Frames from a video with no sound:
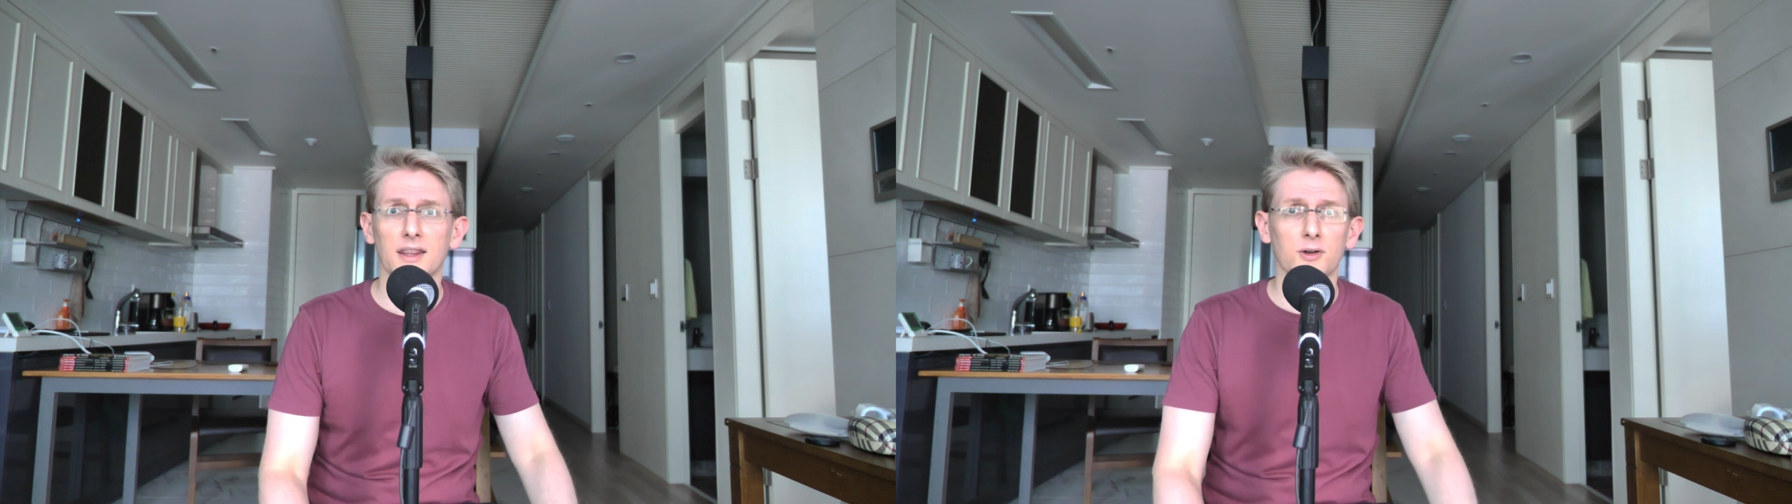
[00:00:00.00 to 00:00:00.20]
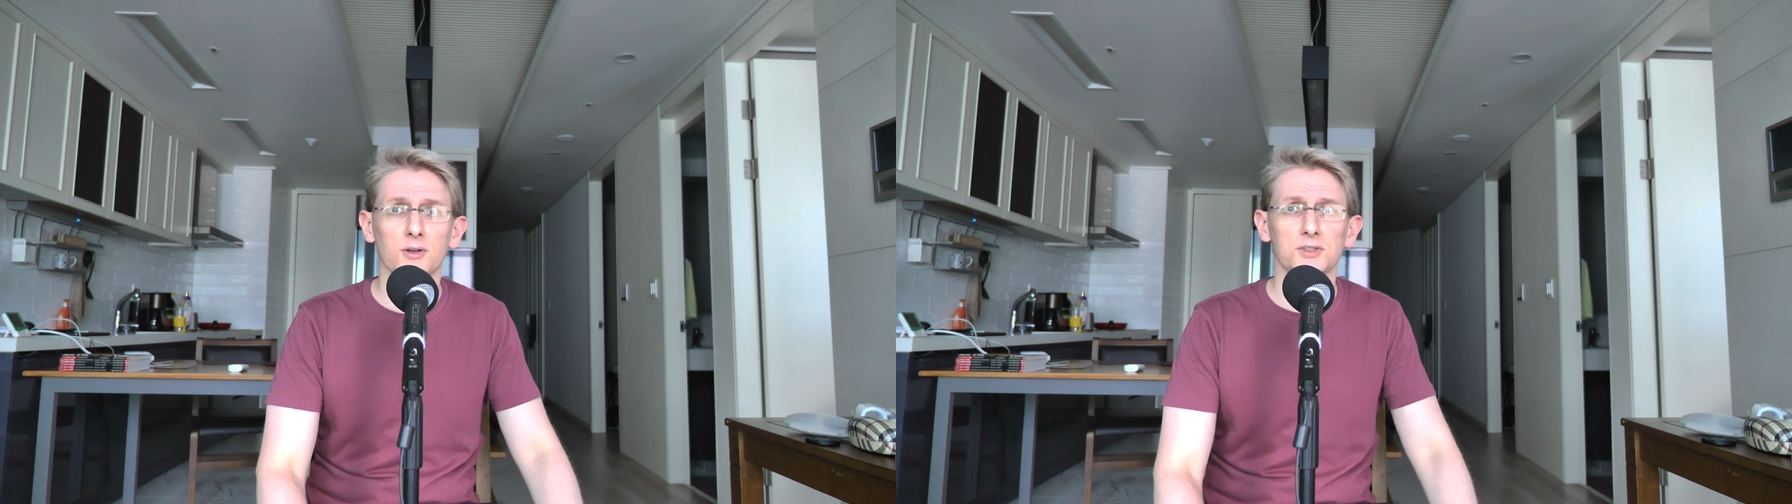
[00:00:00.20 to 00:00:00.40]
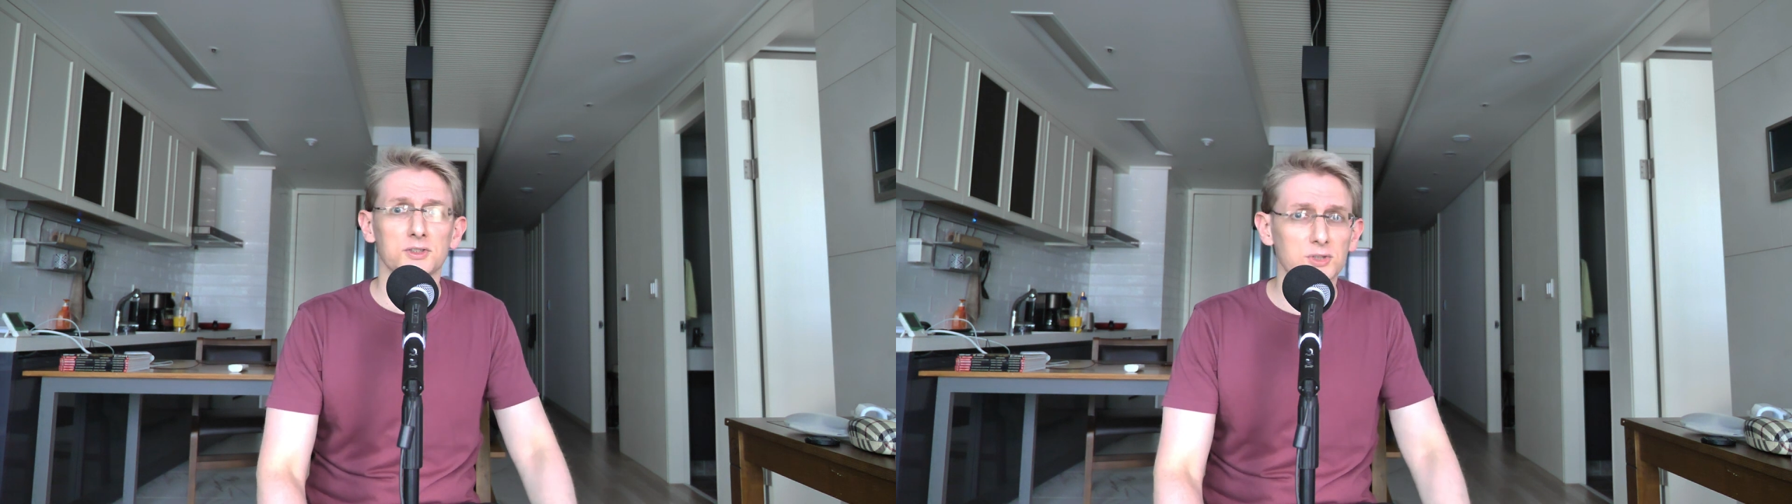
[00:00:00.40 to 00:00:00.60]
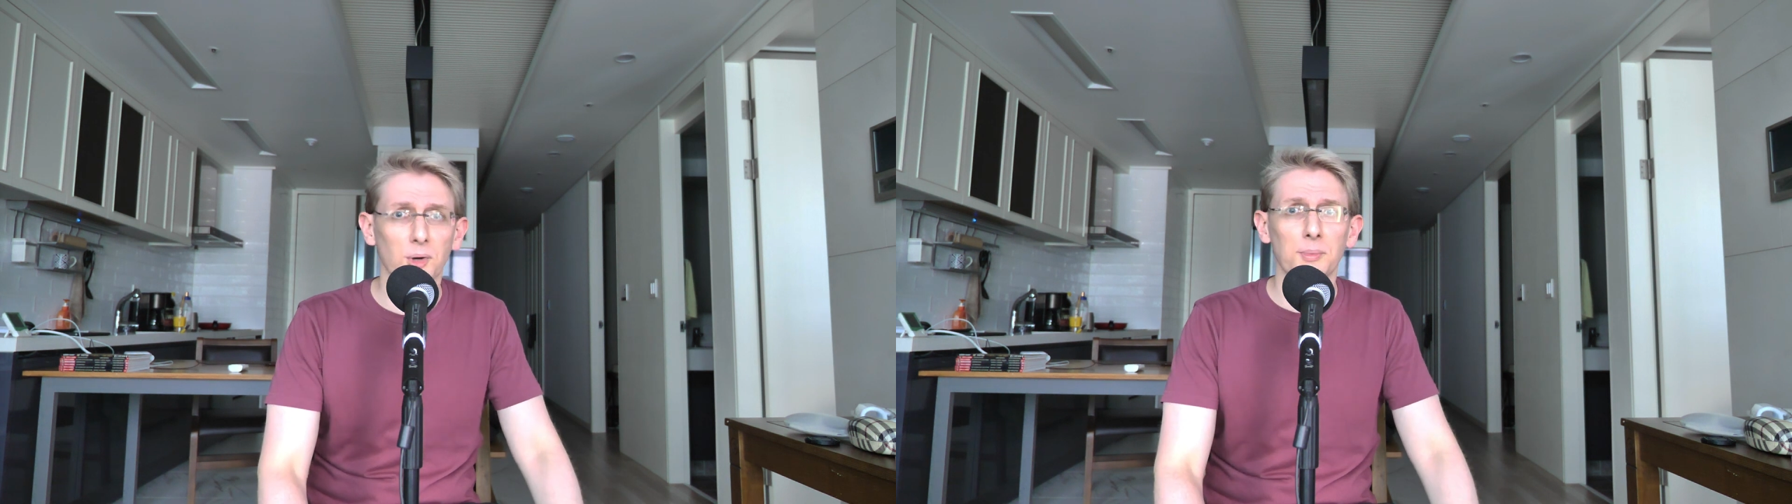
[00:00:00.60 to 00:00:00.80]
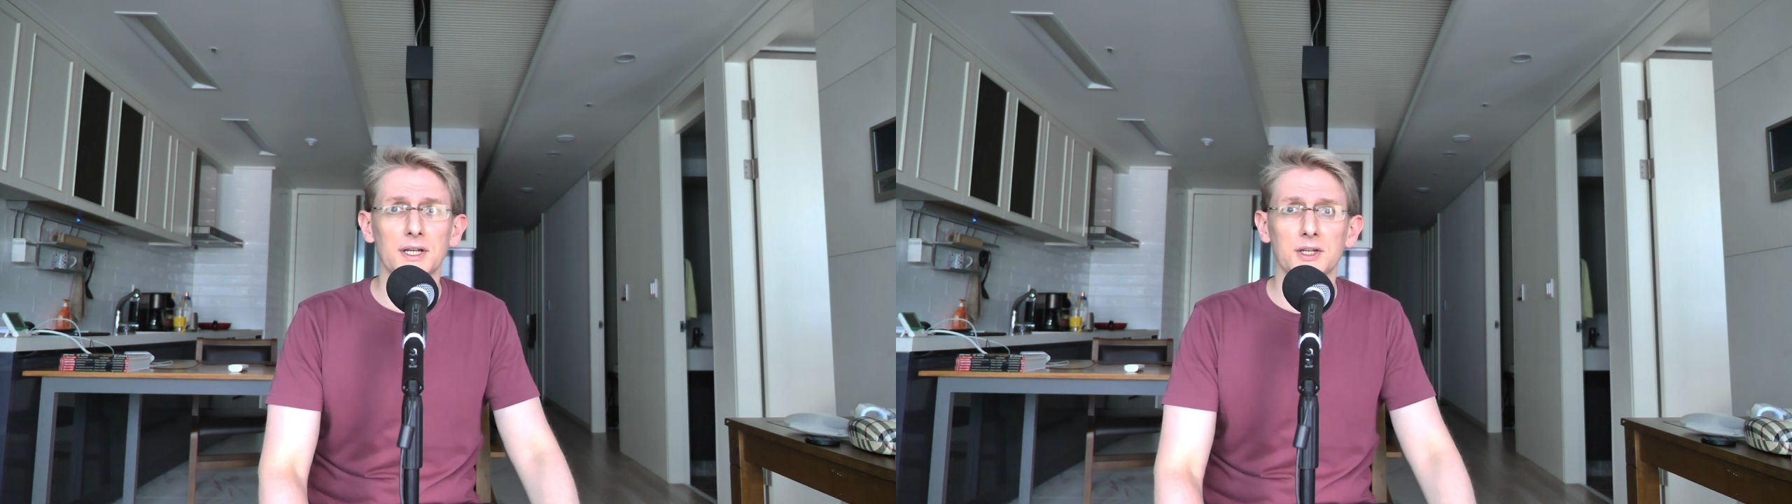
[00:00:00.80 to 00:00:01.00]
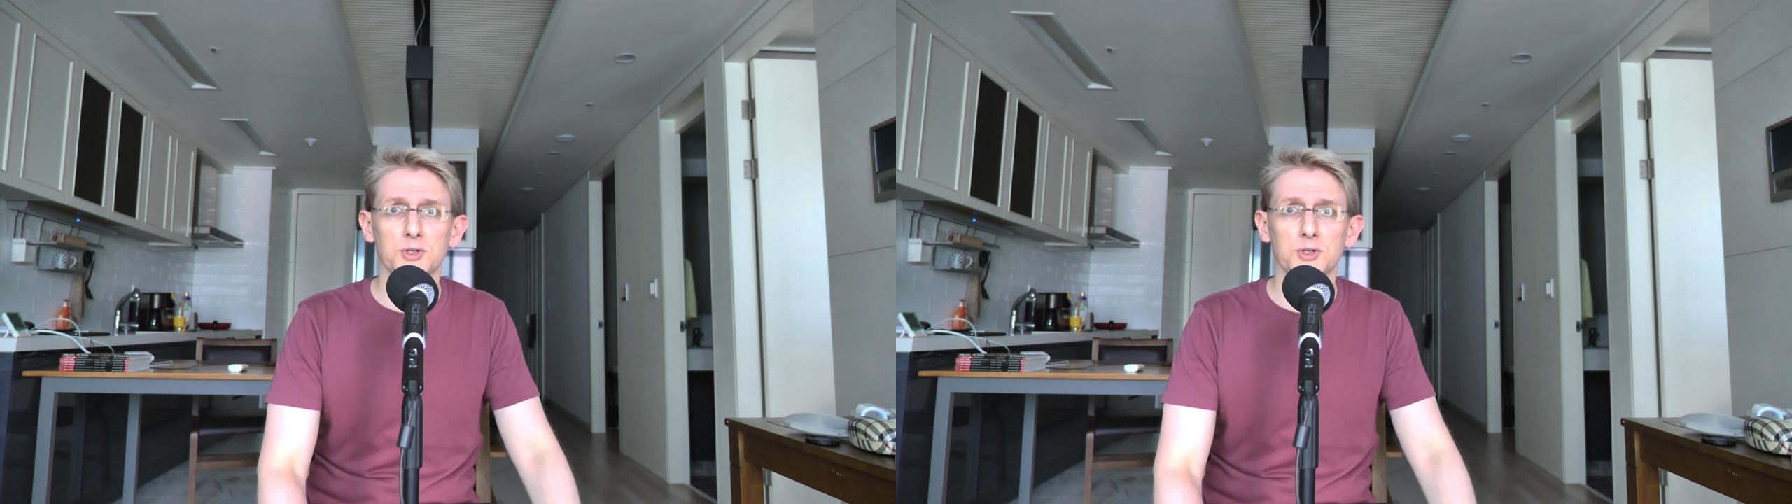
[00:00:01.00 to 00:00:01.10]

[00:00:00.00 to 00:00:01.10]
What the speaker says: there are so many